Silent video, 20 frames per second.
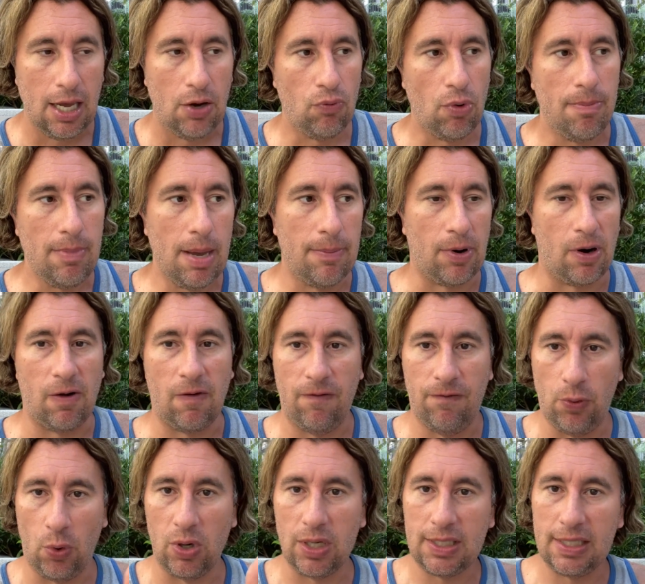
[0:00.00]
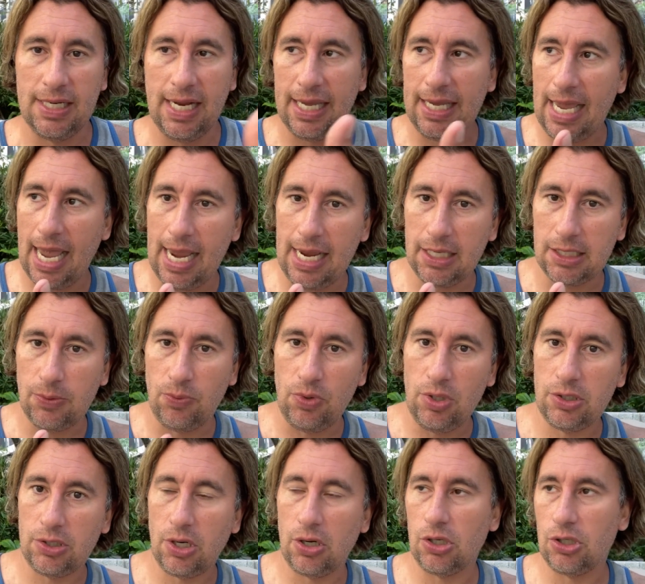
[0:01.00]
Remember, force negates. When
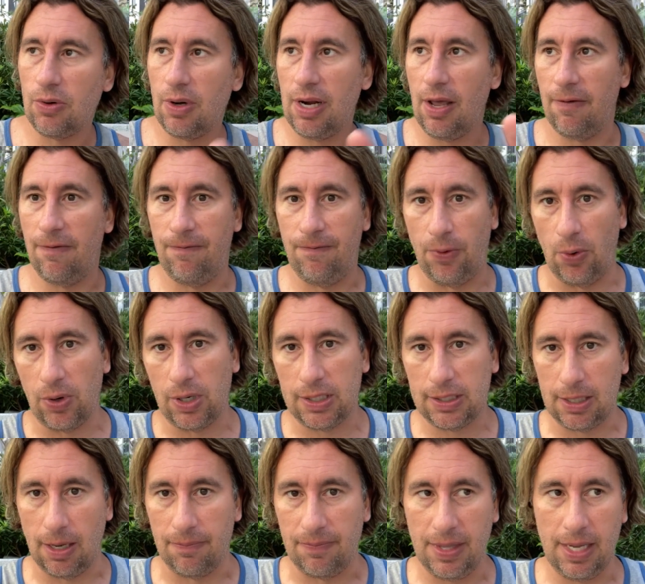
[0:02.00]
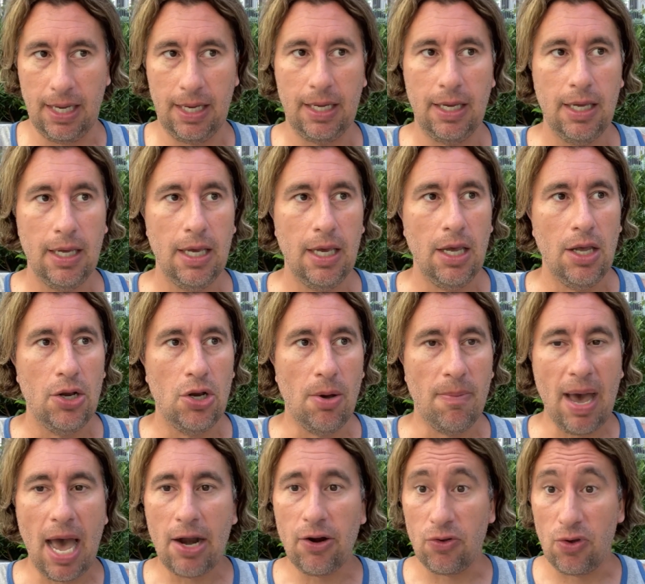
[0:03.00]
you start trying to force something, no
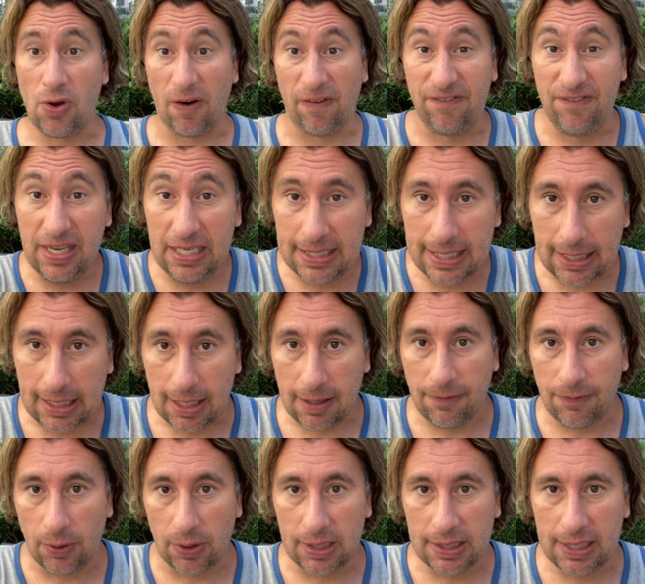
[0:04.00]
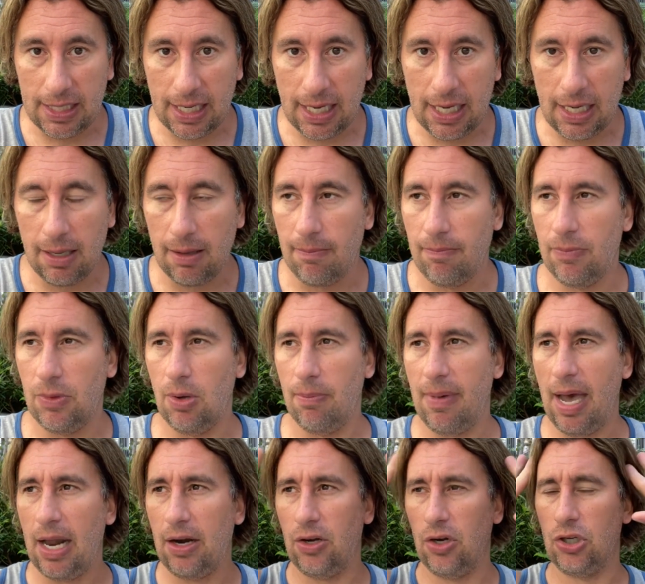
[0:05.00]
matter you're physically forcing it, no
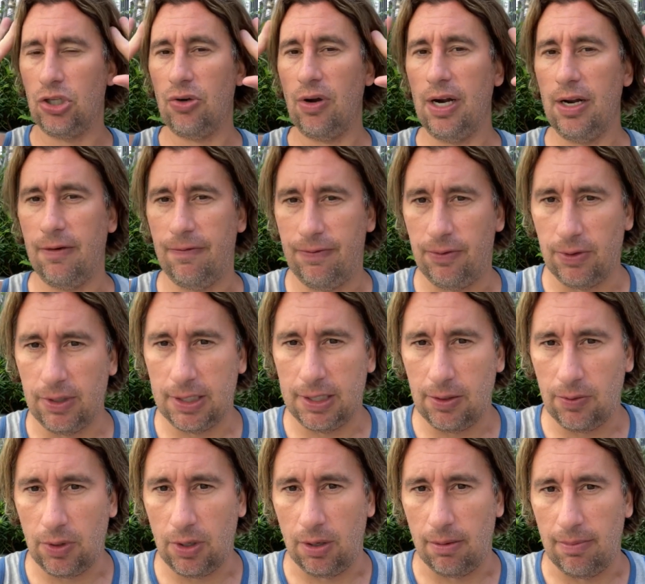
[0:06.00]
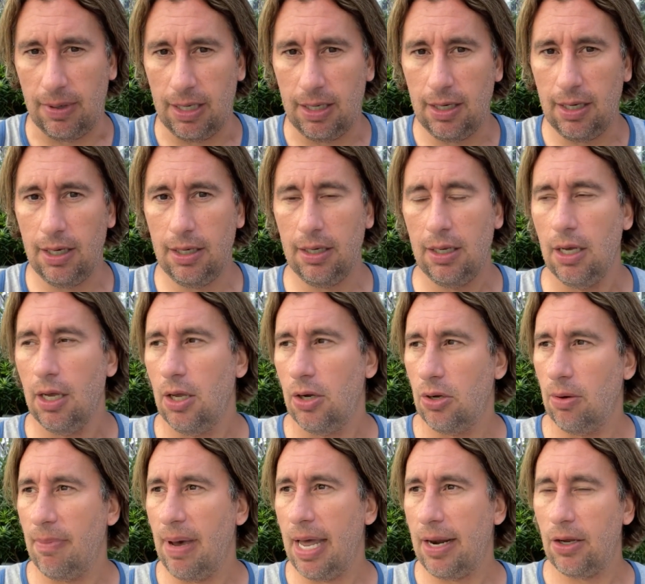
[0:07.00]
matter you're trying to force it with your mind,
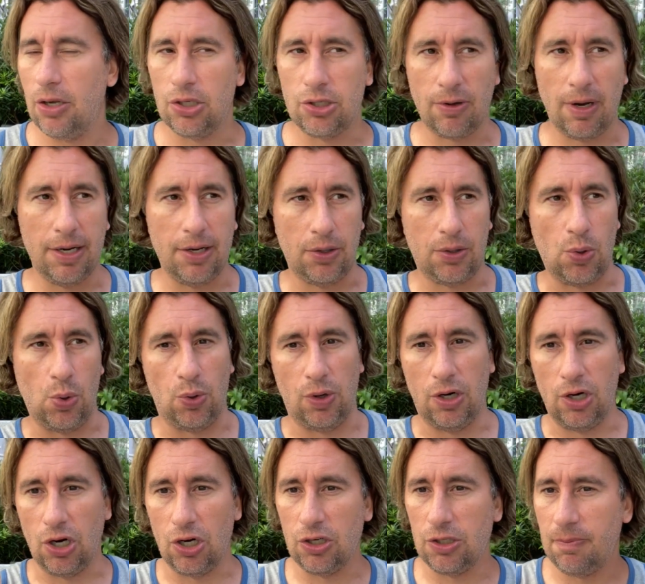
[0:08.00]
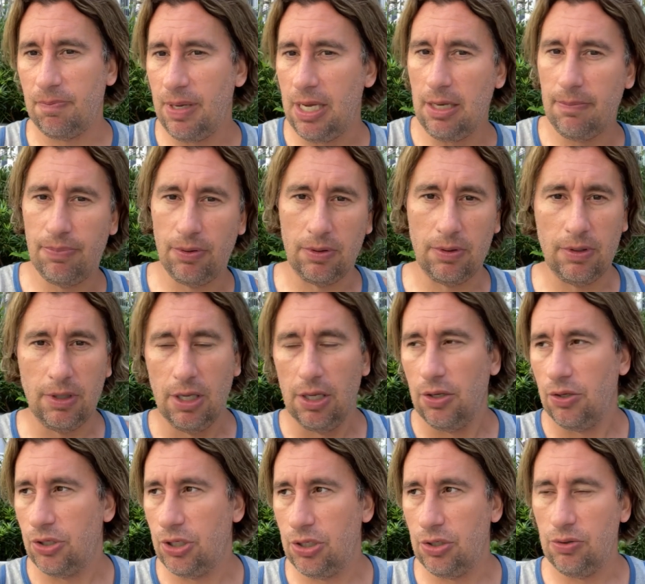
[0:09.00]
no matter you're trying to coerce people
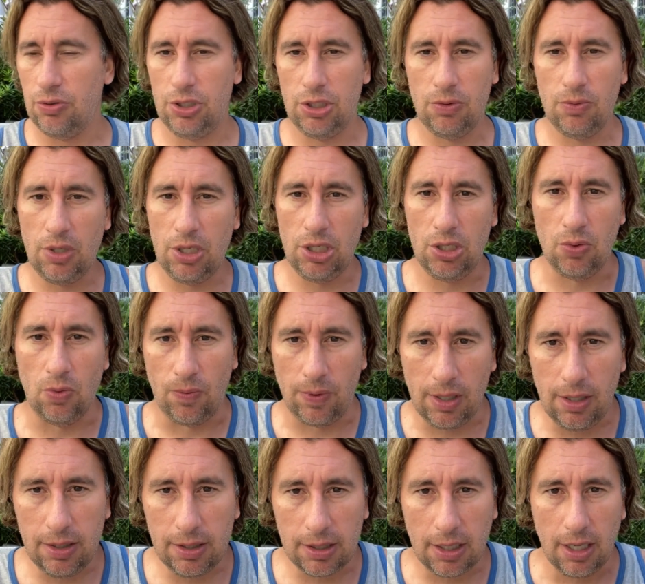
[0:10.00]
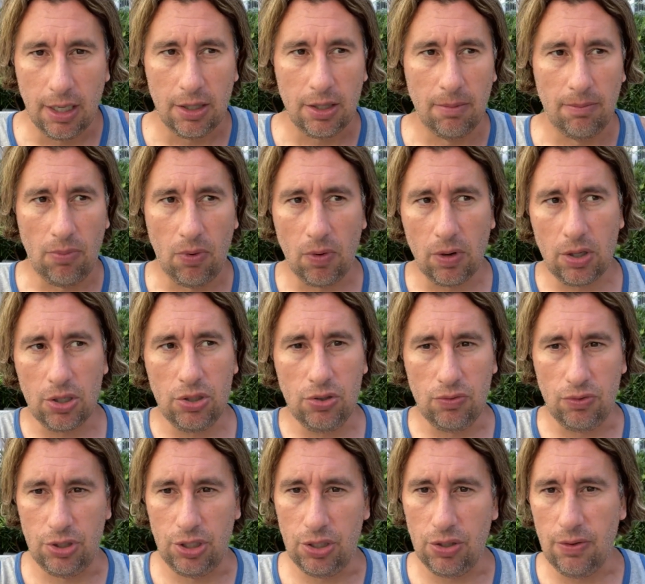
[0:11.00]
to do what you want, the more
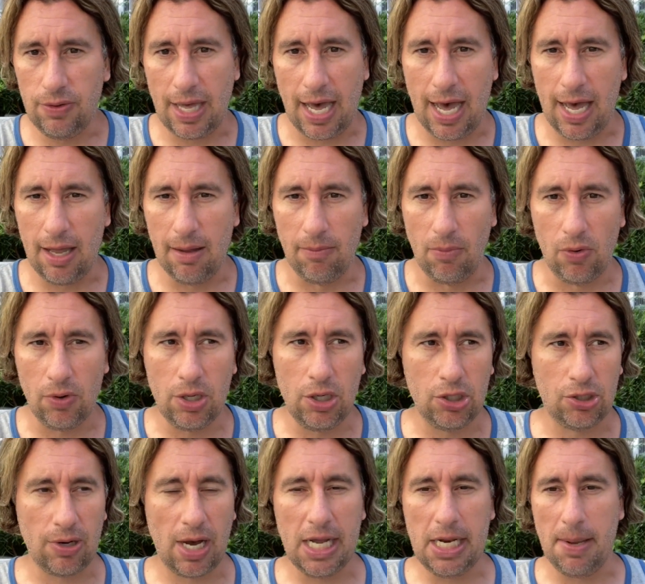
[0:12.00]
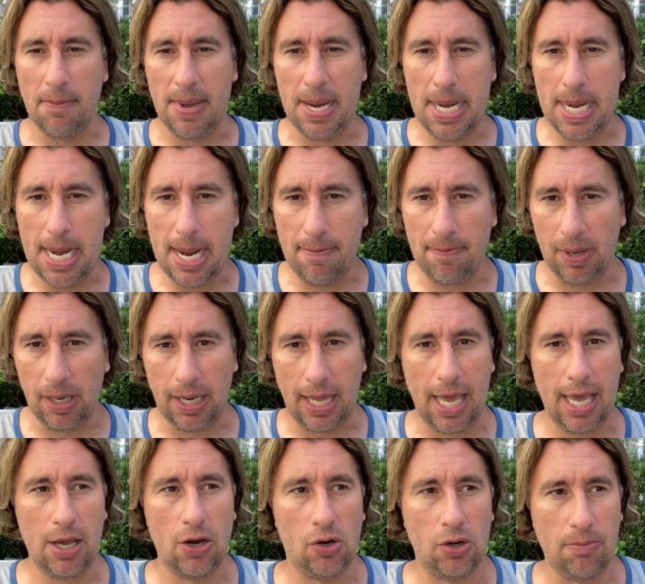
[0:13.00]
you do that, the more you try to
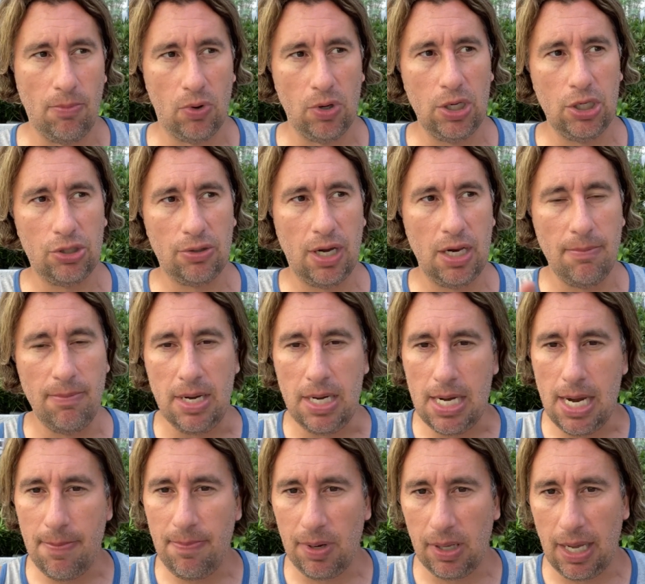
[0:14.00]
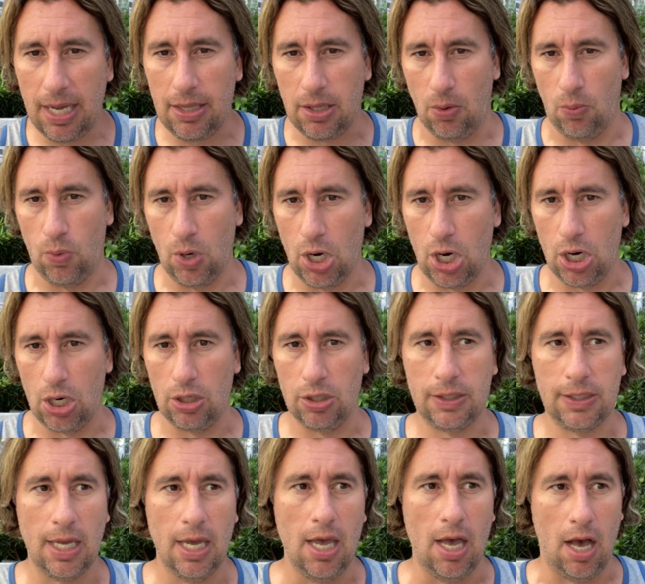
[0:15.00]
manipulate, or the more you try to manipulate the
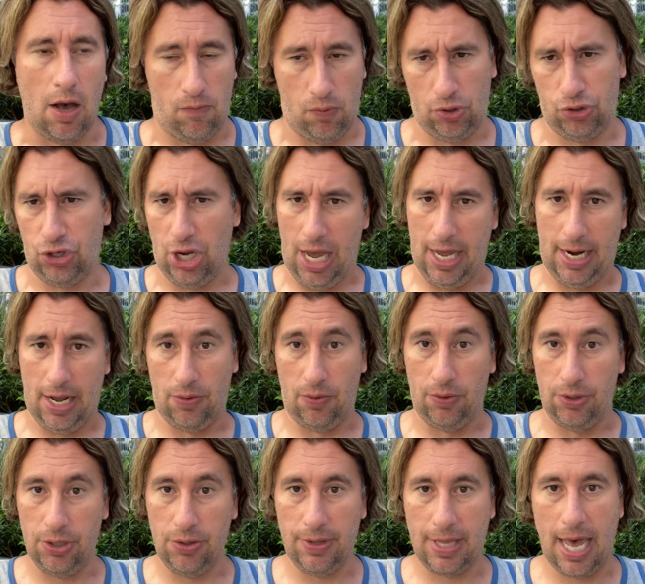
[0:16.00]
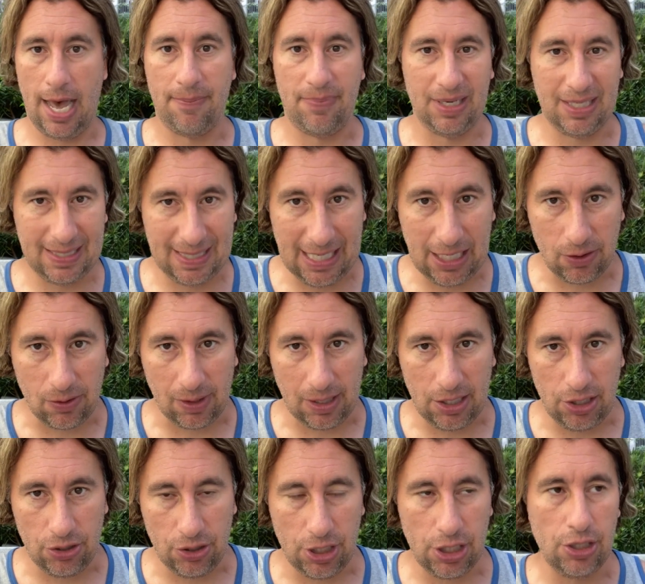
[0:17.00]
words of, well, Chad, I don't do that, but
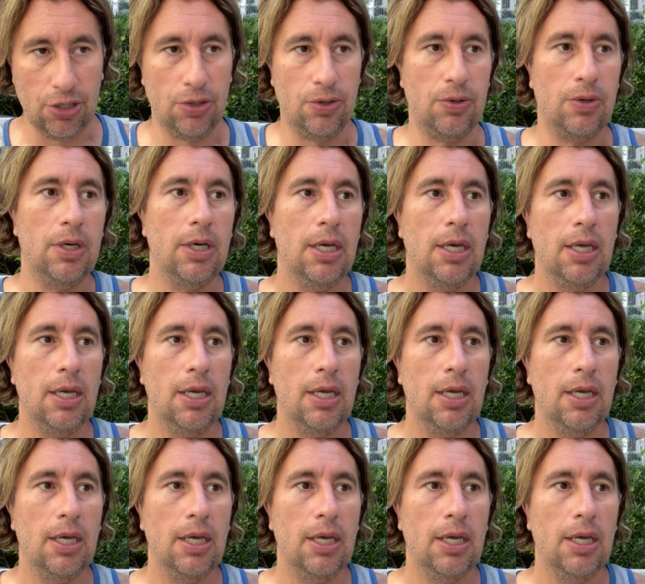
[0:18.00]
secretly you do,